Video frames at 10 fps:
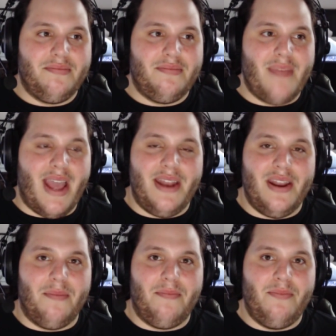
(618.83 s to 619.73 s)
they end
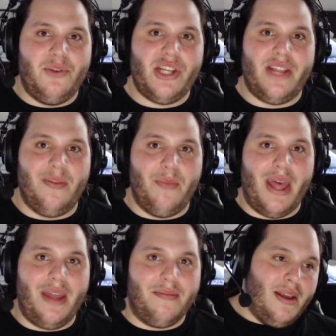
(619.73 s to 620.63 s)
up shit in the
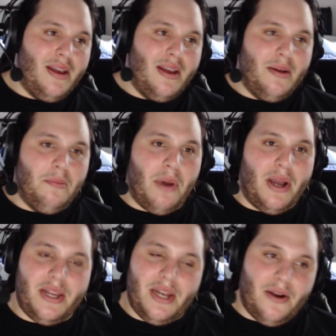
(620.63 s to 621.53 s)
bed.
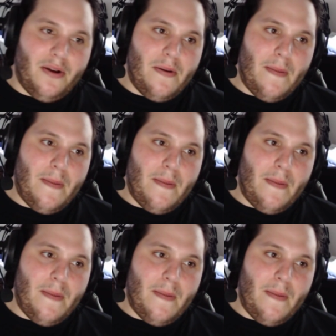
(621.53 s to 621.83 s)
But, you know,